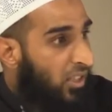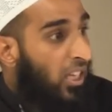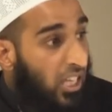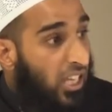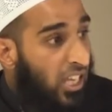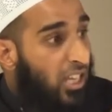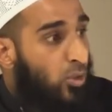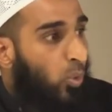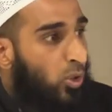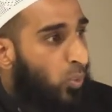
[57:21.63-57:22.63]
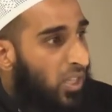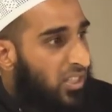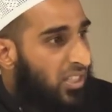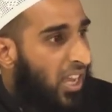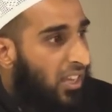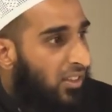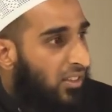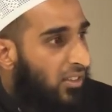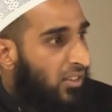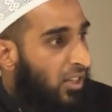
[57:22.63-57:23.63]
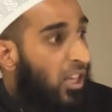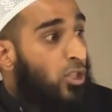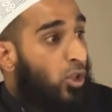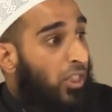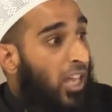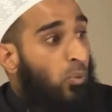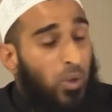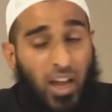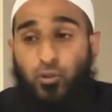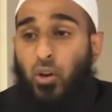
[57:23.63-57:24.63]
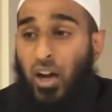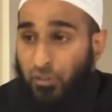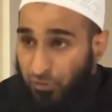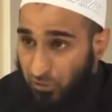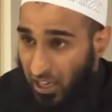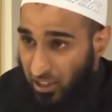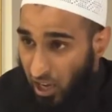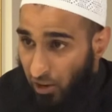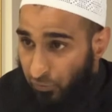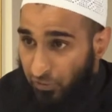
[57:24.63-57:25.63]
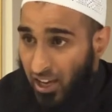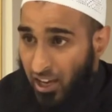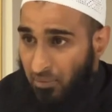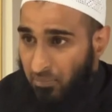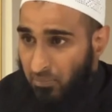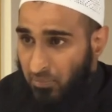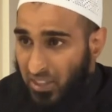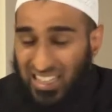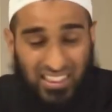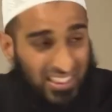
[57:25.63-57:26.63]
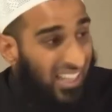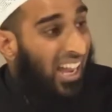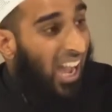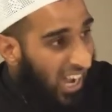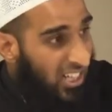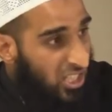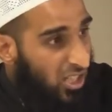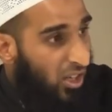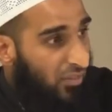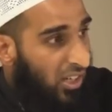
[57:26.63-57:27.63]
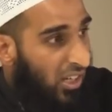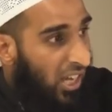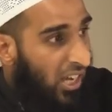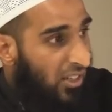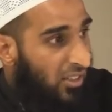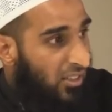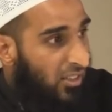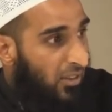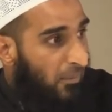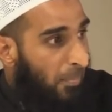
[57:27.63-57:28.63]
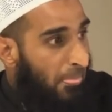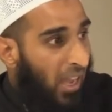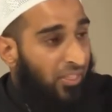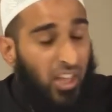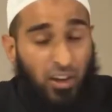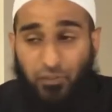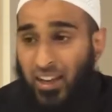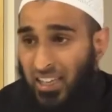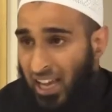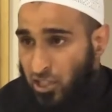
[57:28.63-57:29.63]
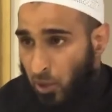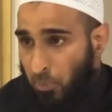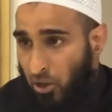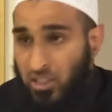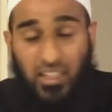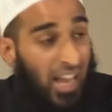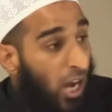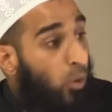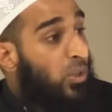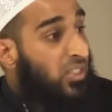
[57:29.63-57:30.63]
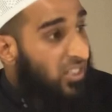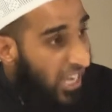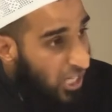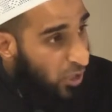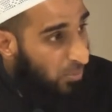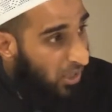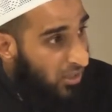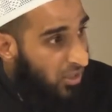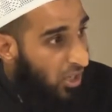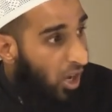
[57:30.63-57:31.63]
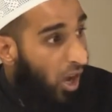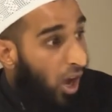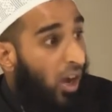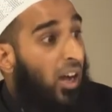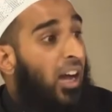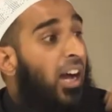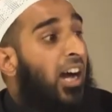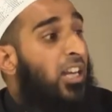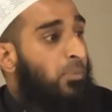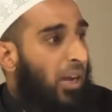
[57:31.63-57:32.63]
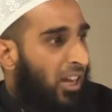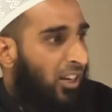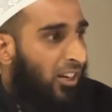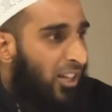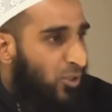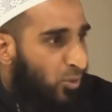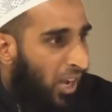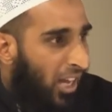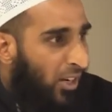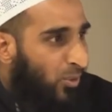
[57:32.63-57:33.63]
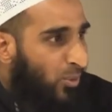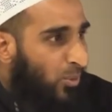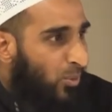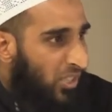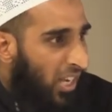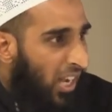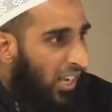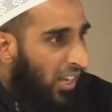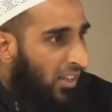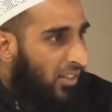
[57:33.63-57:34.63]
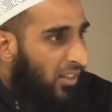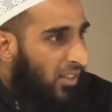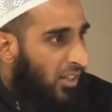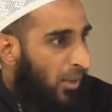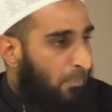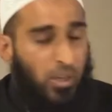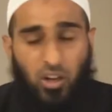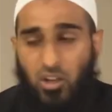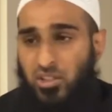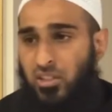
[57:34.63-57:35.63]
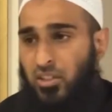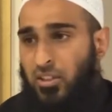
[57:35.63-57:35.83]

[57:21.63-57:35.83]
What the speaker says: He hears what we say. So then we have to affirm that action of Allah and the effect it has upon us, that our statements are heard by Allah subhanahu wa ta'ala. Because